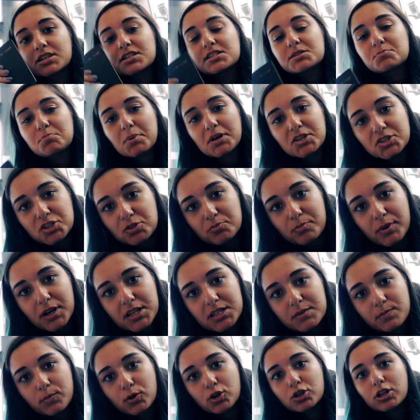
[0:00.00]
It's special
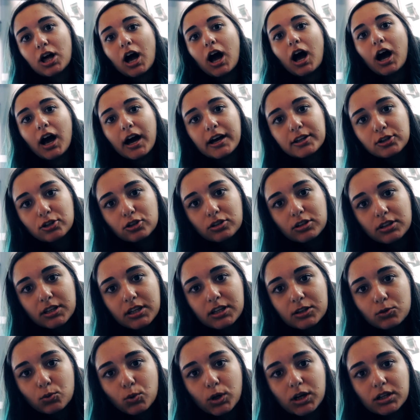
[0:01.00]
passport. I don't
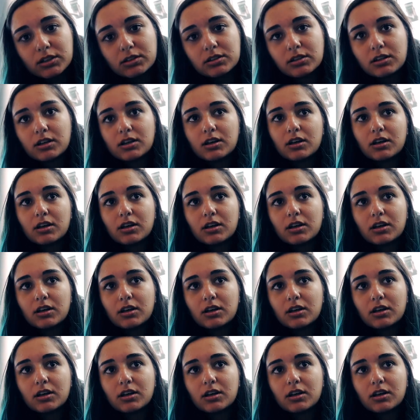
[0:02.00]
need one.